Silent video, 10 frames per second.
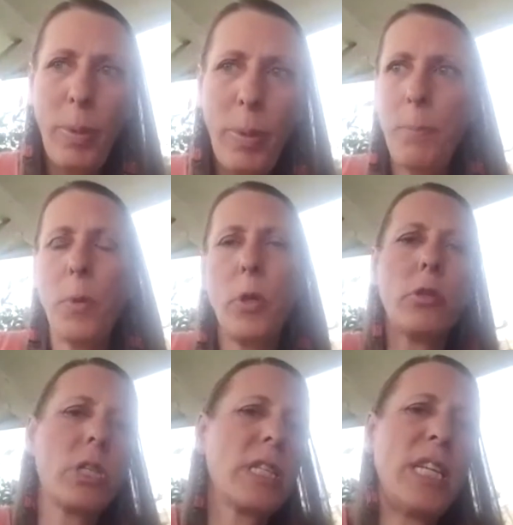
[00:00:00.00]
People
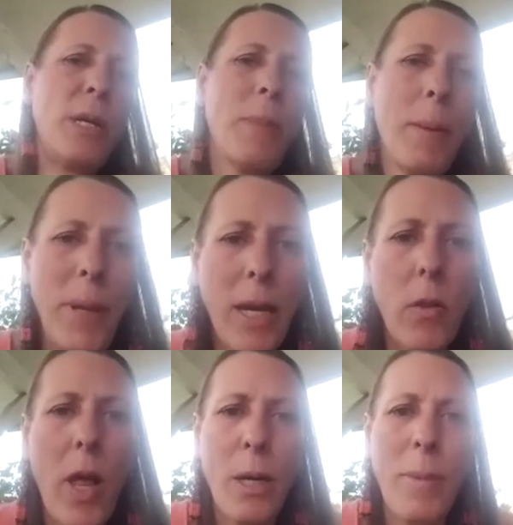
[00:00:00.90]
used to see my PICC
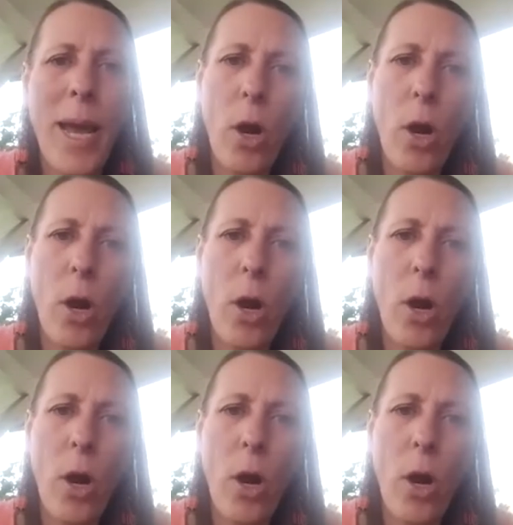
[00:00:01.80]
line in my